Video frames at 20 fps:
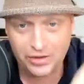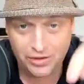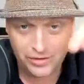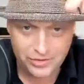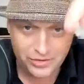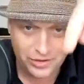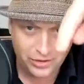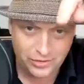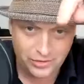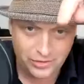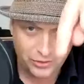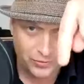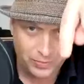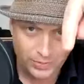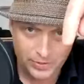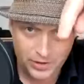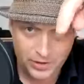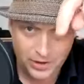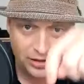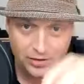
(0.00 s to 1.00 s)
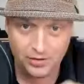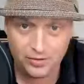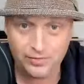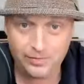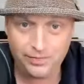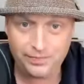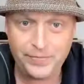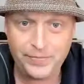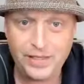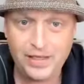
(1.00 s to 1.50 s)
in the show notes below
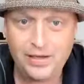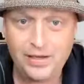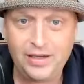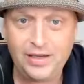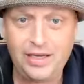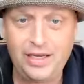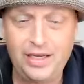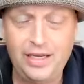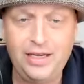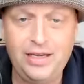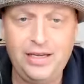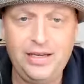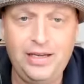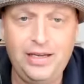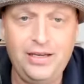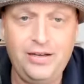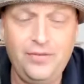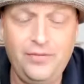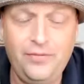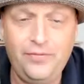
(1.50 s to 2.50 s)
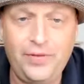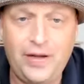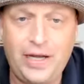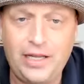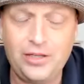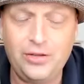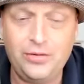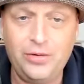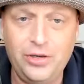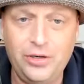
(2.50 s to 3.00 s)
and
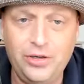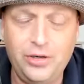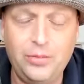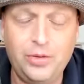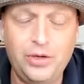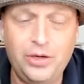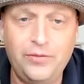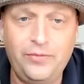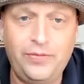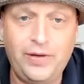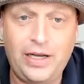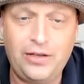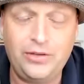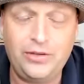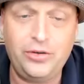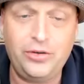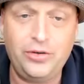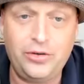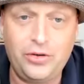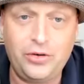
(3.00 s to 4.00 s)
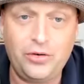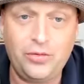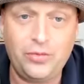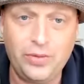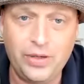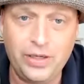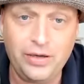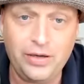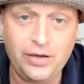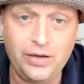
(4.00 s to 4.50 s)
follow her. We're going to follow your
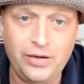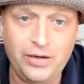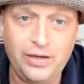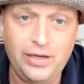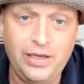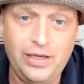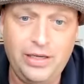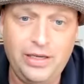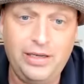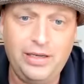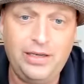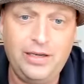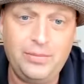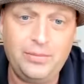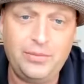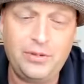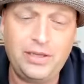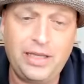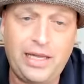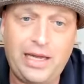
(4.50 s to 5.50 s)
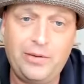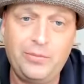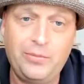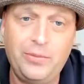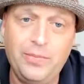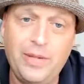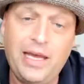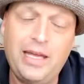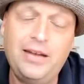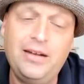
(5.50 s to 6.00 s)
career. And I'm glad we
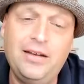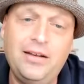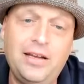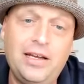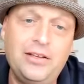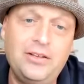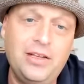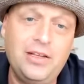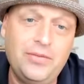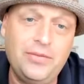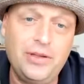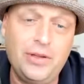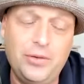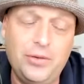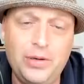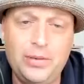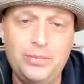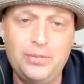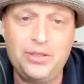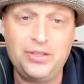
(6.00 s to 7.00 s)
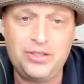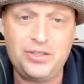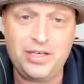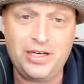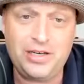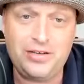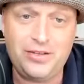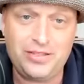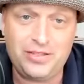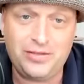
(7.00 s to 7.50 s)
met. And I love that you were able to
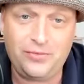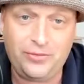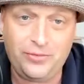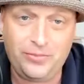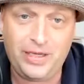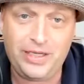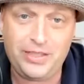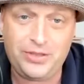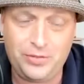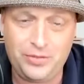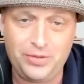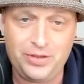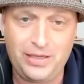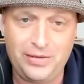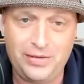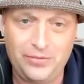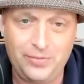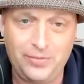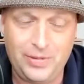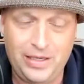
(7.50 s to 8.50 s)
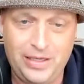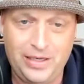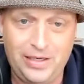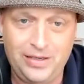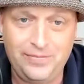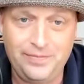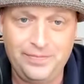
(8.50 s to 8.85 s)
share this information with everybody.